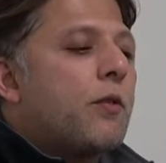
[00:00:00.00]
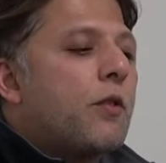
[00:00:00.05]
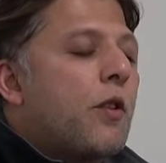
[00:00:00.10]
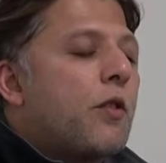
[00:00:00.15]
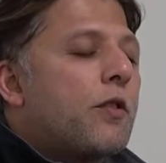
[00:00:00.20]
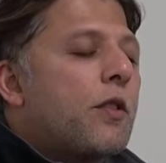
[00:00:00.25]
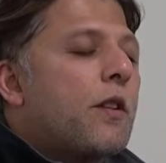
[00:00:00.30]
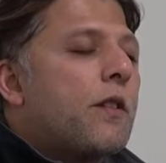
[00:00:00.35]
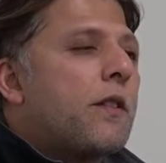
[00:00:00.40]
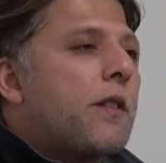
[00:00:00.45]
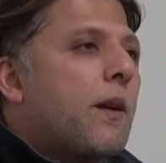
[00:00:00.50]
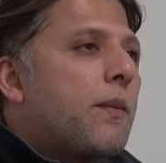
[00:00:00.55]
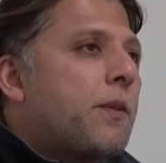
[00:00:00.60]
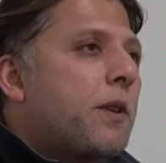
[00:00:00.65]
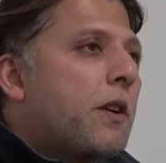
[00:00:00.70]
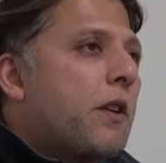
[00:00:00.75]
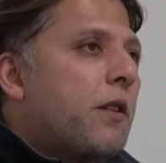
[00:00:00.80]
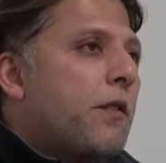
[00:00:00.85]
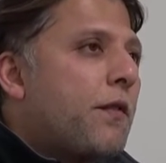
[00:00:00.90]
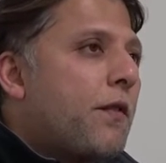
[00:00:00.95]
so I was kind of
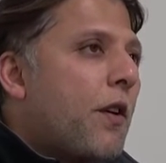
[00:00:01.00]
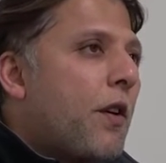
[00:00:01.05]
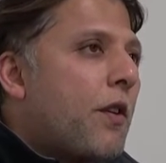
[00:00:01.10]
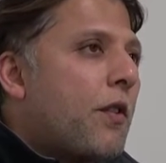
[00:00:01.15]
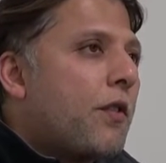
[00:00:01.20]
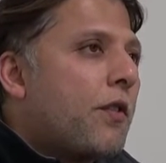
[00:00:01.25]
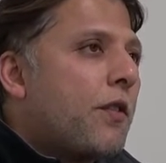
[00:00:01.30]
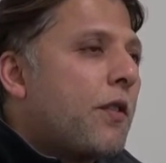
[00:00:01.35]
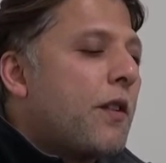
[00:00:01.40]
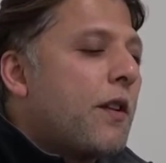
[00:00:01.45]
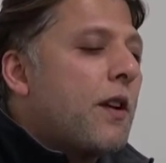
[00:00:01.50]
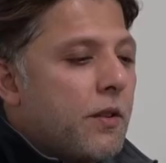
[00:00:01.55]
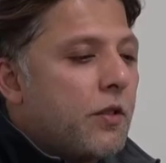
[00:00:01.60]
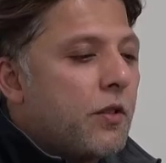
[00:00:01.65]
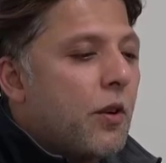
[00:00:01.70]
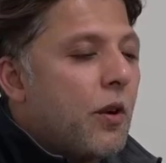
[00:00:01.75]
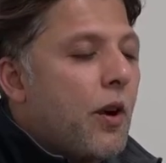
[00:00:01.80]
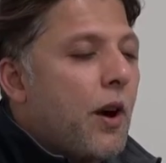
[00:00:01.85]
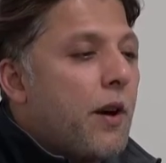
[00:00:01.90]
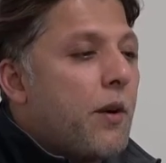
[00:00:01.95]
skeptical at first.
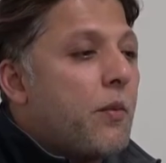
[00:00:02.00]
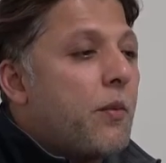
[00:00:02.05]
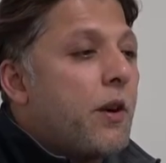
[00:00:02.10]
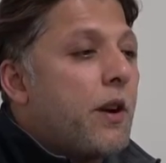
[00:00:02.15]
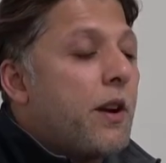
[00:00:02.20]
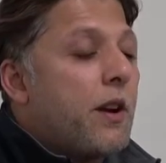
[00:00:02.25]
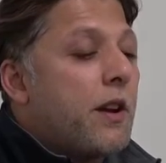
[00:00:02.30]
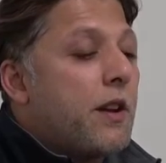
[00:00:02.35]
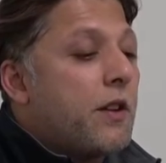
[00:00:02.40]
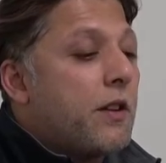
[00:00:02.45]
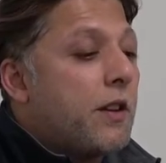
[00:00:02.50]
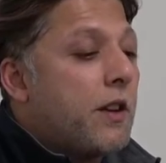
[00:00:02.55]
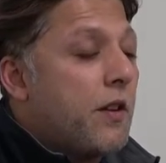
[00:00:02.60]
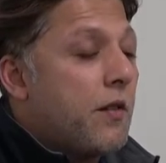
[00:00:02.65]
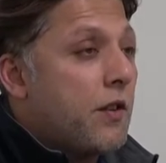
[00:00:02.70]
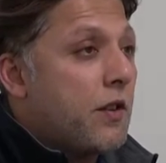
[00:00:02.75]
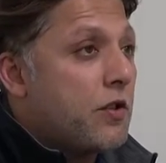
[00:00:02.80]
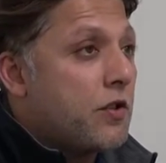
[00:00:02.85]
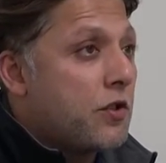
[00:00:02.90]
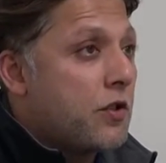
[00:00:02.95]
So I went ahead and gave it a